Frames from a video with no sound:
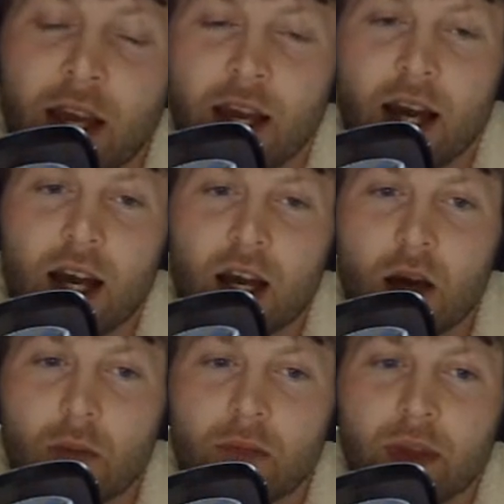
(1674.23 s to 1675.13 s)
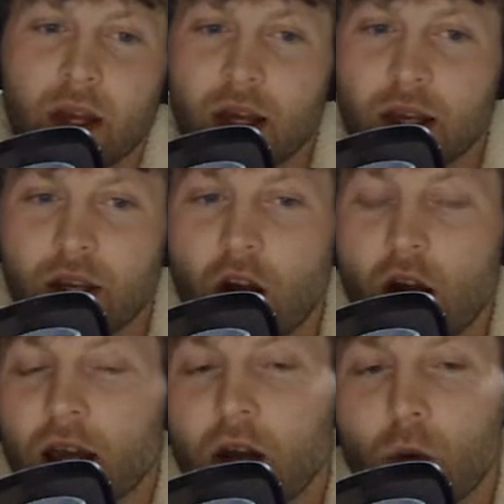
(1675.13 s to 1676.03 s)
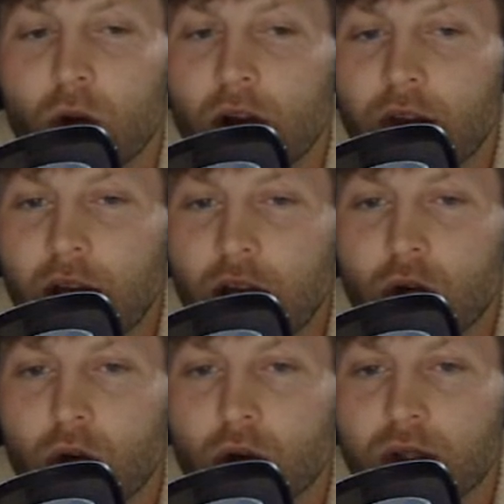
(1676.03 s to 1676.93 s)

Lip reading: I kind of wonder how that goes.